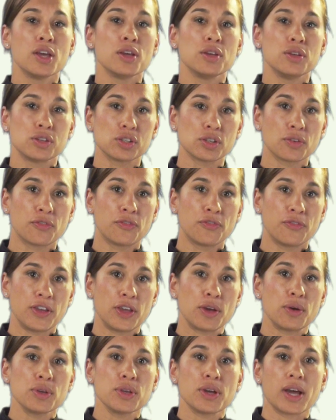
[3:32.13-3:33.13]
You should
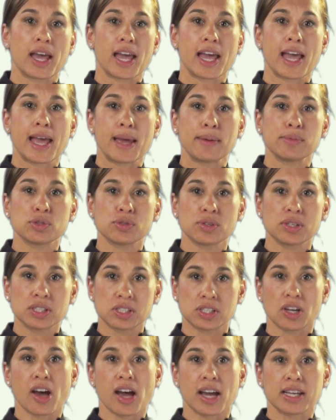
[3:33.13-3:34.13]
feel your hamstrings
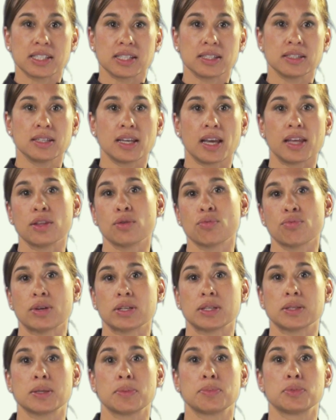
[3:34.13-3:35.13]
tighten and the
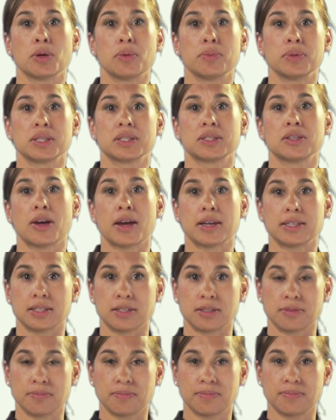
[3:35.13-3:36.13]
rectus abdominis
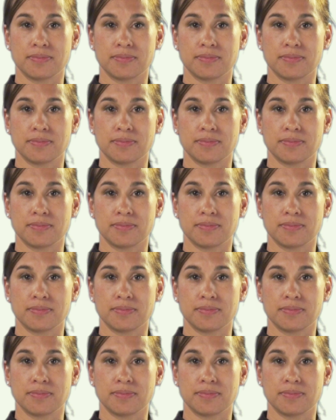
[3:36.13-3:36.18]
tighten.